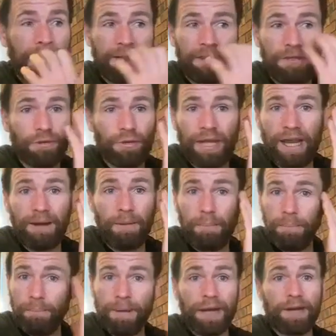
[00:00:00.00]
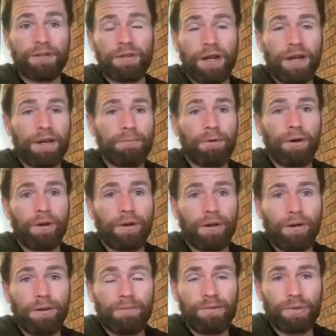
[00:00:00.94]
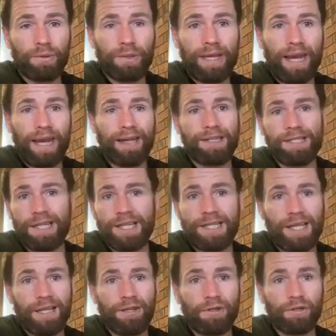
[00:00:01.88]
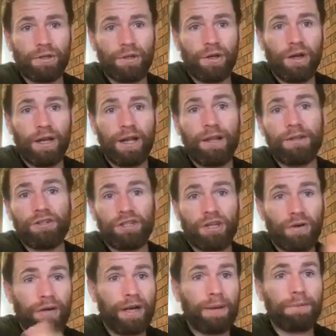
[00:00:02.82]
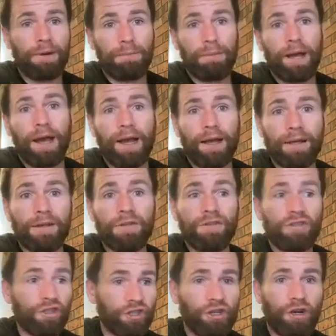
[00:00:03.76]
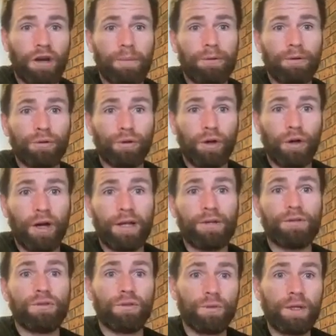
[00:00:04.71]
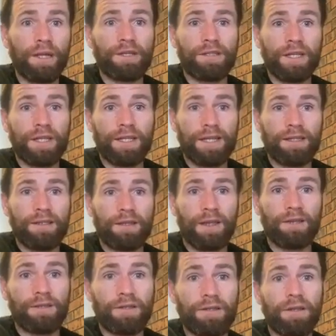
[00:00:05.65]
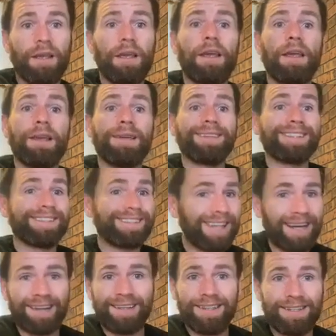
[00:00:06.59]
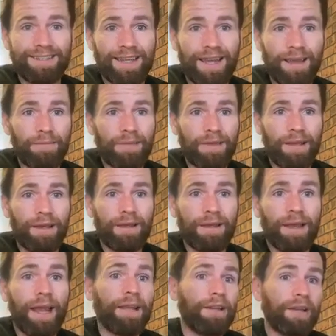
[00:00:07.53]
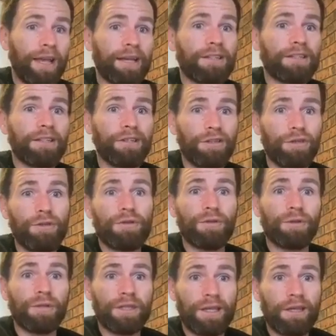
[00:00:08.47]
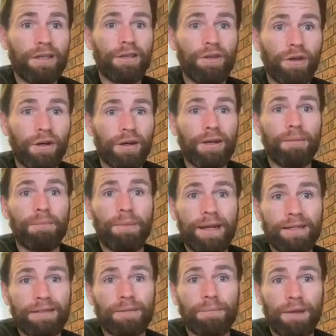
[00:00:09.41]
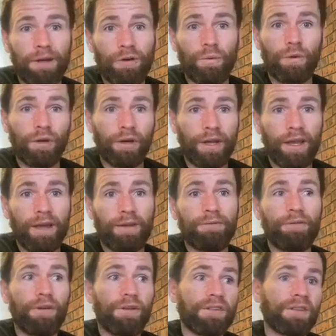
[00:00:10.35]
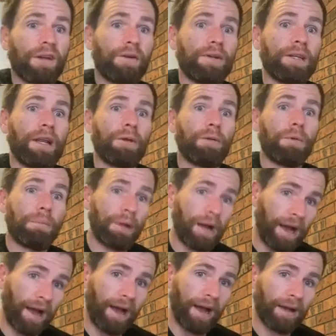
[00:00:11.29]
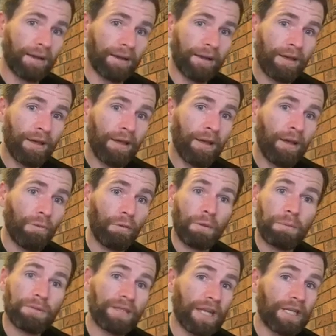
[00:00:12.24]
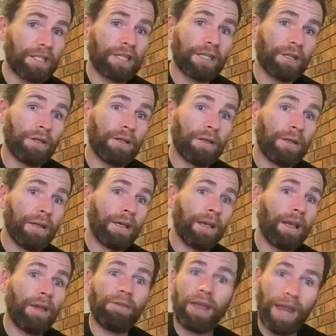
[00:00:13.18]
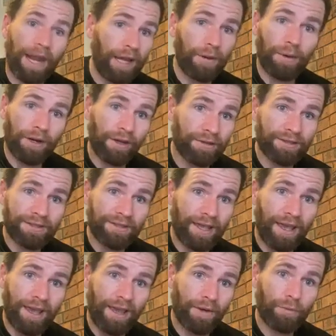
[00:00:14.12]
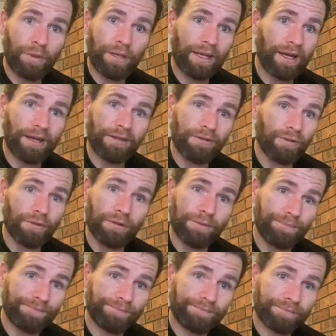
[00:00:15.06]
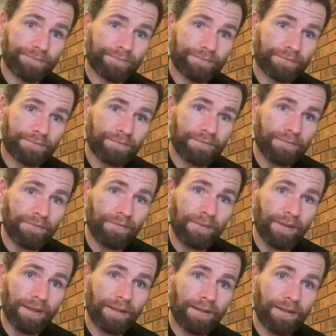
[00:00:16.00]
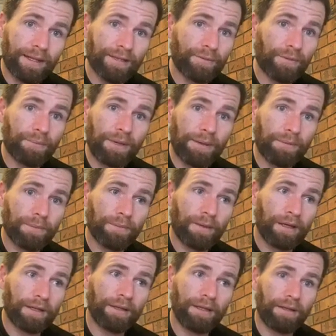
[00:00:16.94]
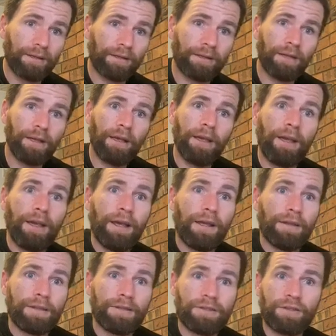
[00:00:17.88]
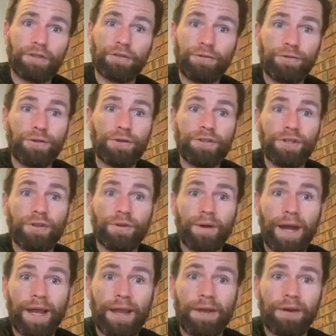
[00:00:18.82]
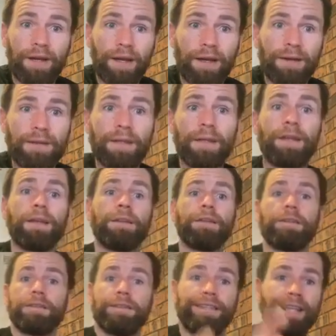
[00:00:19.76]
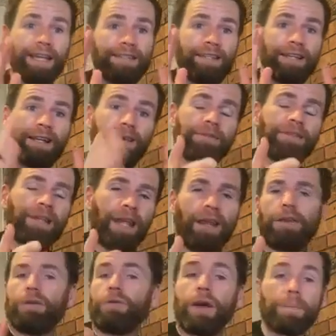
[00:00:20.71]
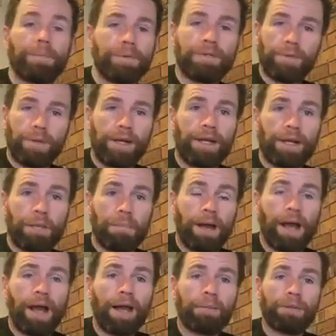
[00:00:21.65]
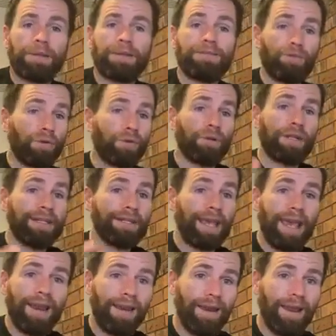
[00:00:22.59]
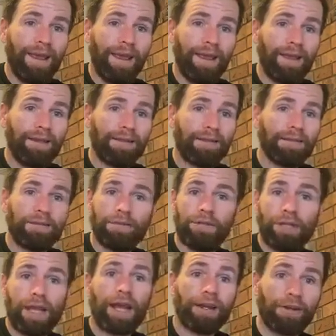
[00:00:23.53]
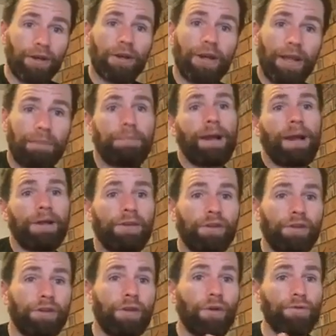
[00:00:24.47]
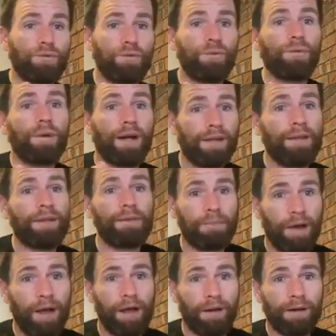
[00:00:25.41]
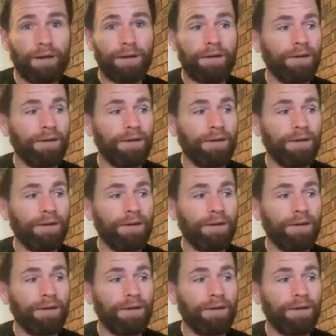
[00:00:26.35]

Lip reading: You'll get a better training program doing SGT online than showing up at a park. Just show up online to an SGT session, exactly the same thing, and you actually use all the gear you got and it makes a better workout versus going down to a park where potentially, if anyone else is there, we can't do it. That's what people, I think, it's a confusing grey area. Yes, you can have 10 or up to 20 at a park, but there's already 10 there. You can't go to that park. You got to go to another park.